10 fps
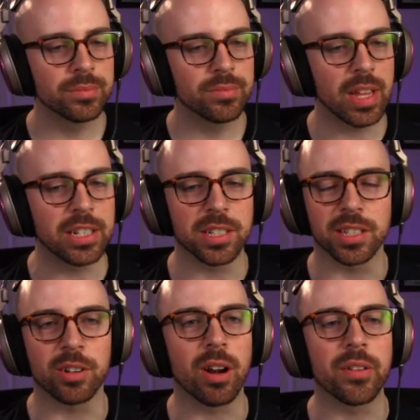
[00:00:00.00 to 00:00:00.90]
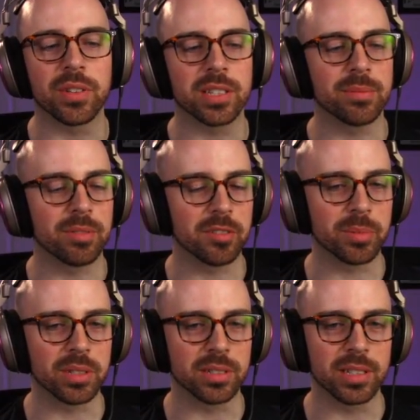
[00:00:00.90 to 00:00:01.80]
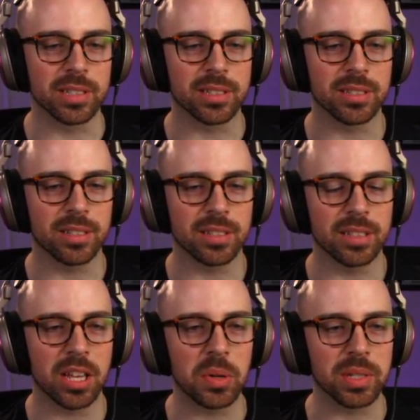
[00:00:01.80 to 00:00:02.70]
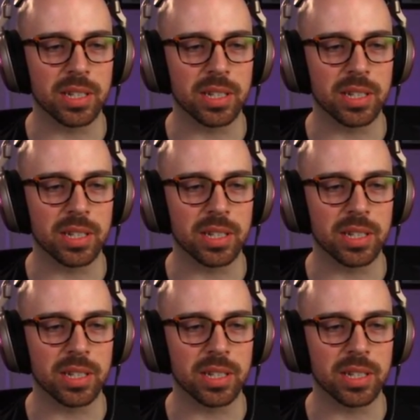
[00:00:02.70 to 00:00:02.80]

And just the graphics improvement is always